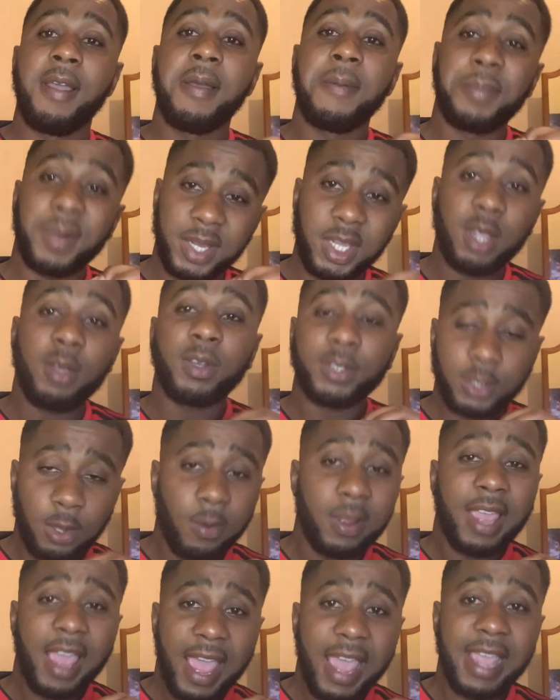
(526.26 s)
But you was
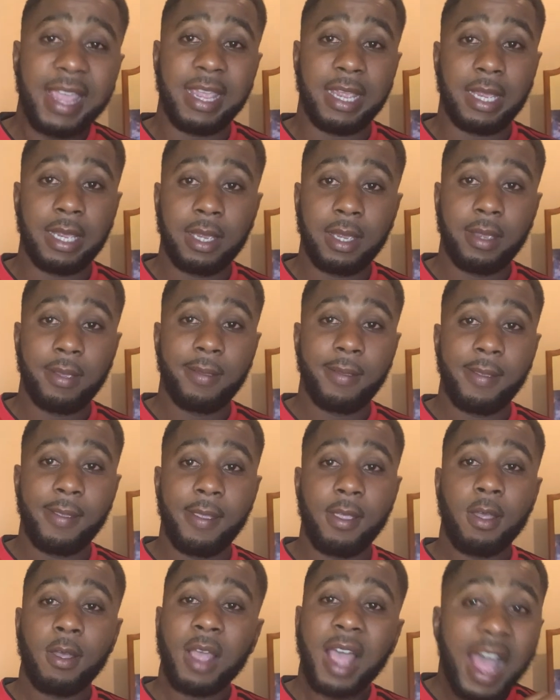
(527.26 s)
okay.
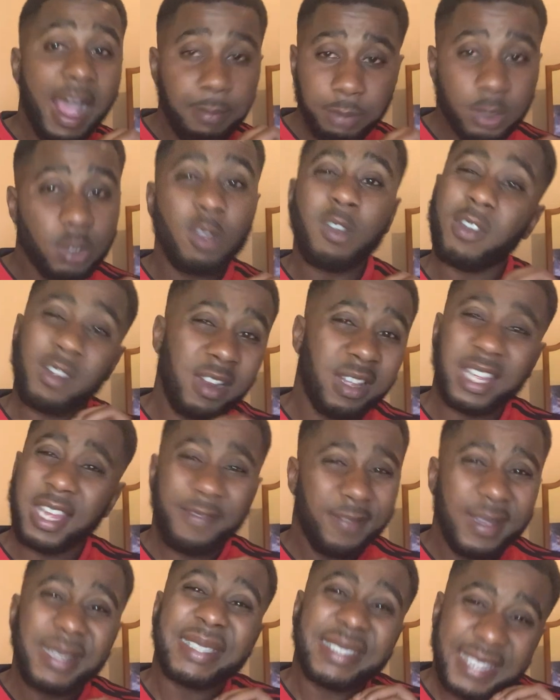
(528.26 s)
I'm still gonna
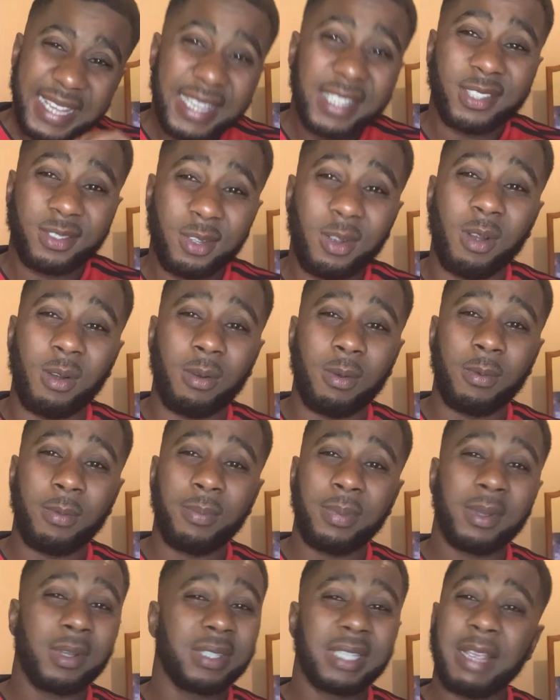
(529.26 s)
give you a 6 though,
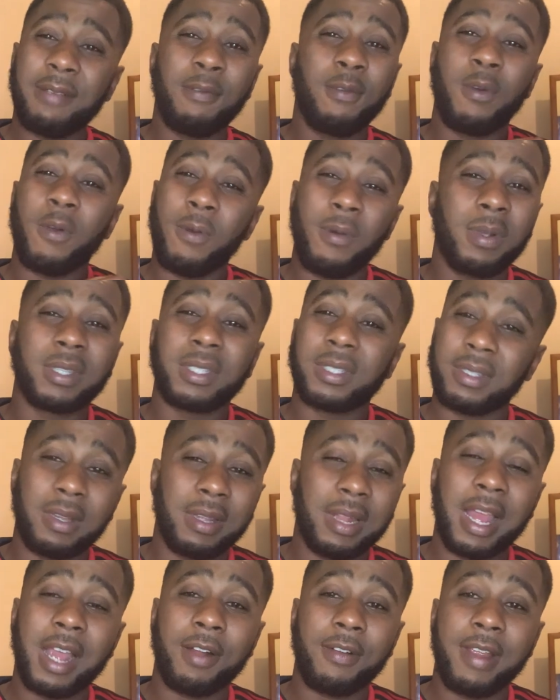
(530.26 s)
because everyone was
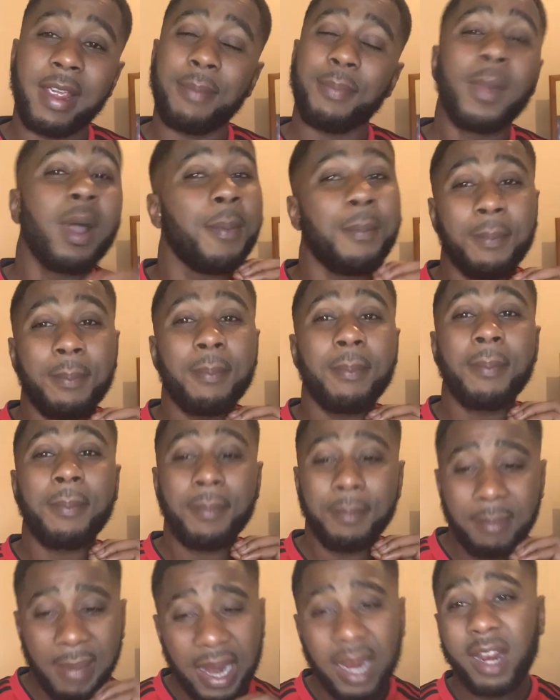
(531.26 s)
not that great. But
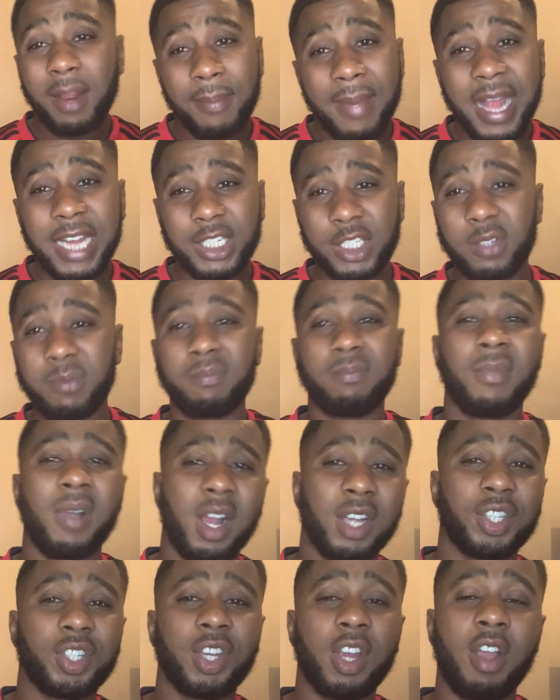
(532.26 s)
man of the match,
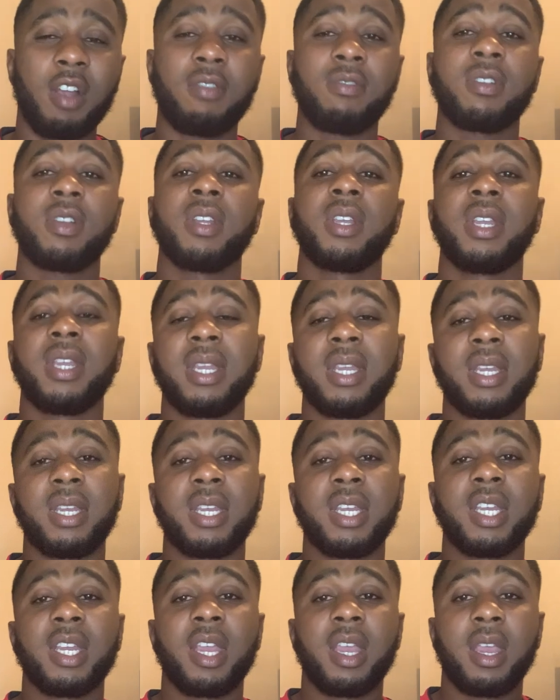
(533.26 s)
Martial,
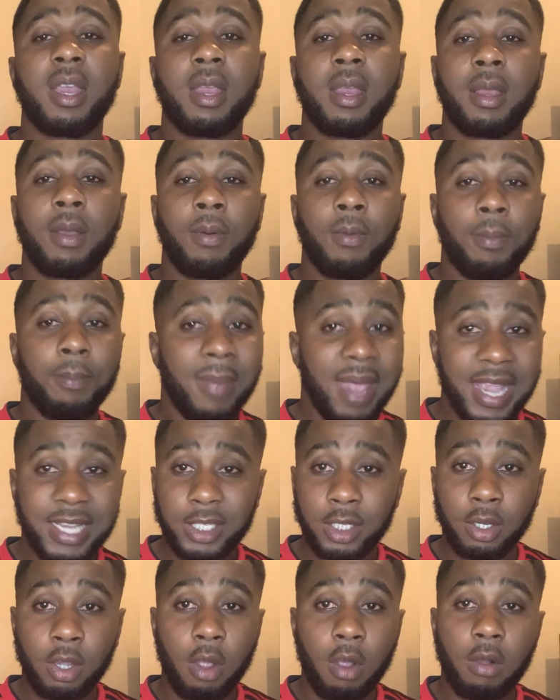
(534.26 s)

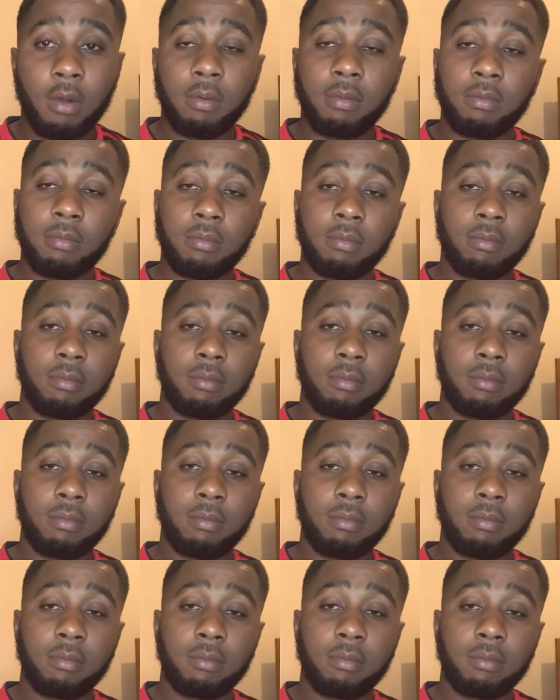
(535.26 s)
amazing goal.